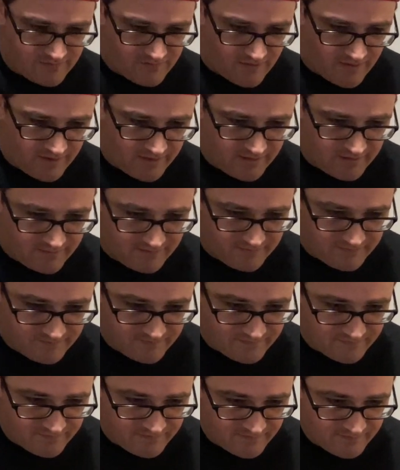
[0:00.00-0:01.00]
right.
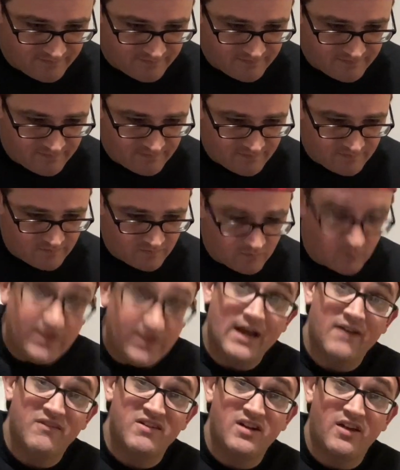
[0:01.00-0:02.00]
We
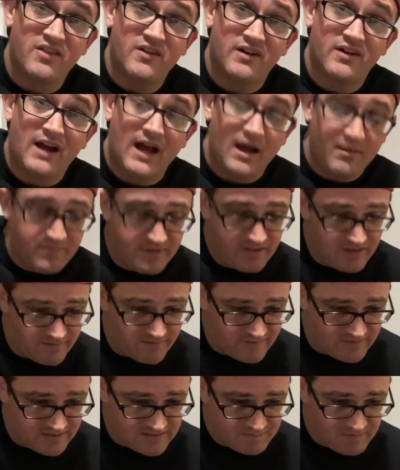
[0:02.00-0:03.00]
have another copy of
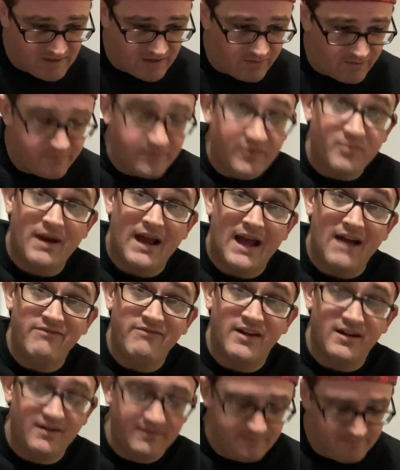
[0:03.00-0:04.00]
Expelled from
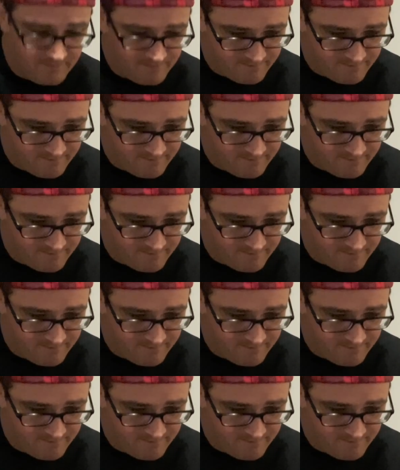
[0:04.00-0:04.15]
Heaven.